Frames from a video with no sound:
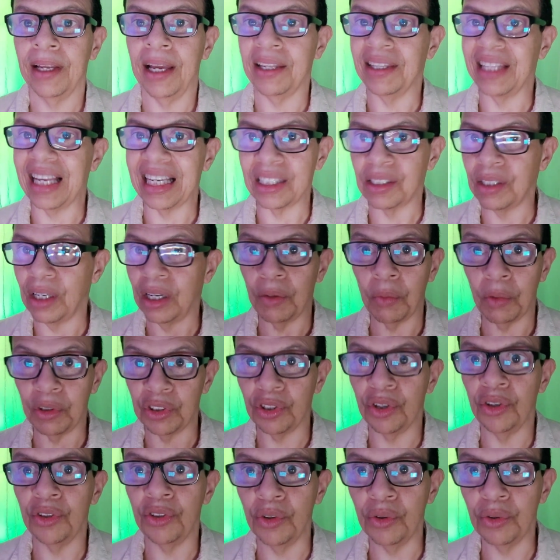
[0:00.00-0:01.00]
And that's not
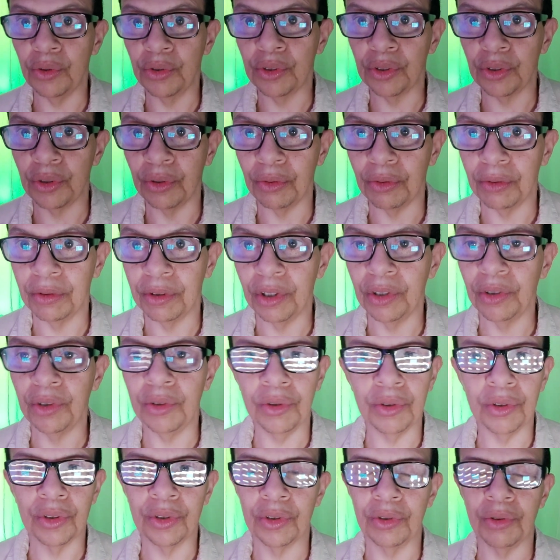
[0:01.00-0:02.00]
what you're used to. You're
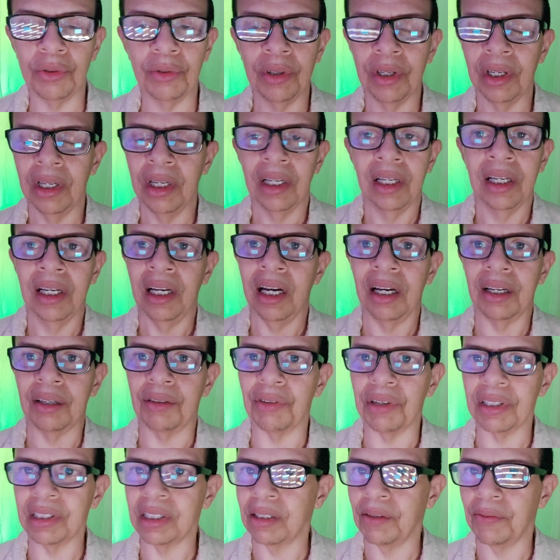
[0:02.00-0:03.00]
used to
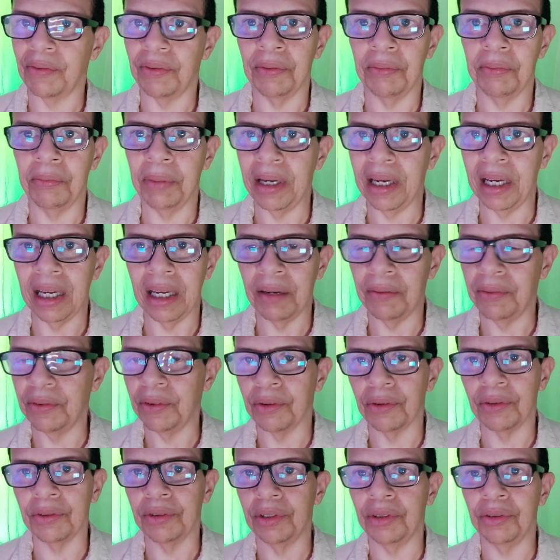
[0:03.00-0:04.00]
aggressive
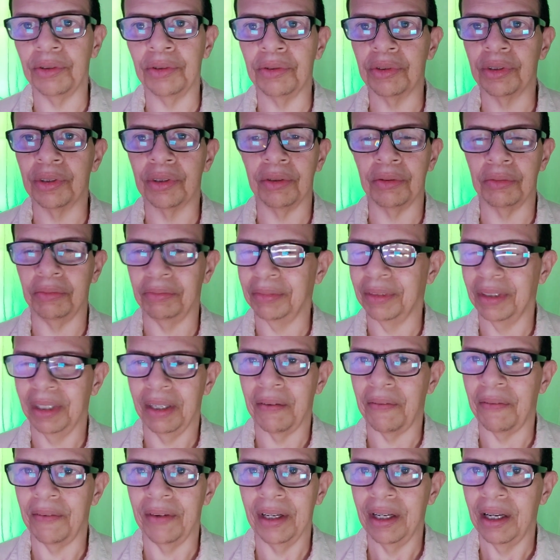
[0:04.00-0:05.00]
behavior. You're used to
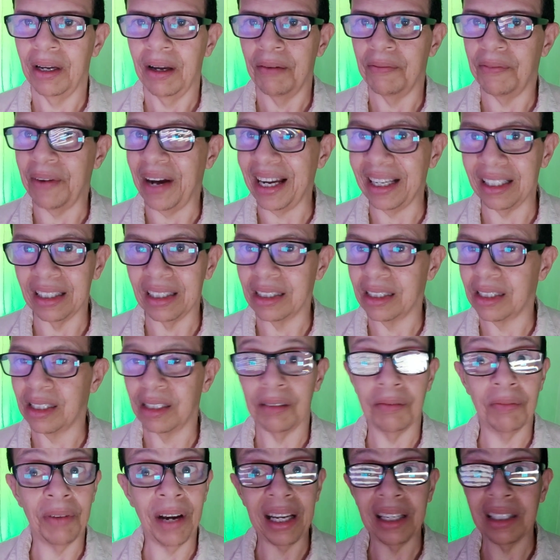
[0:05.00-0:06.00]
violence.
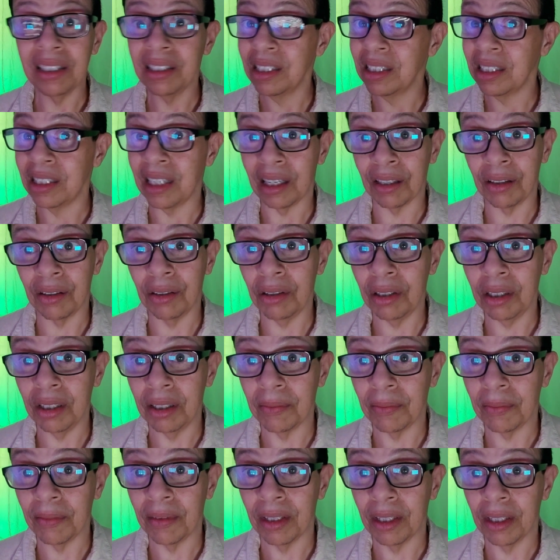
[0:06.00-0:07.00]
And violence is not
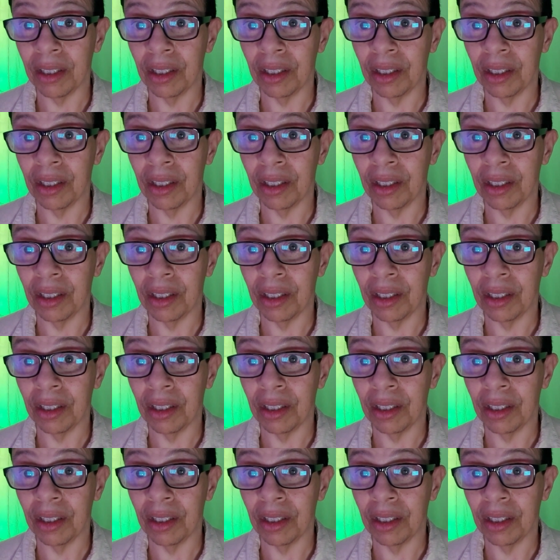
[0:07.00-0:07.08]
good.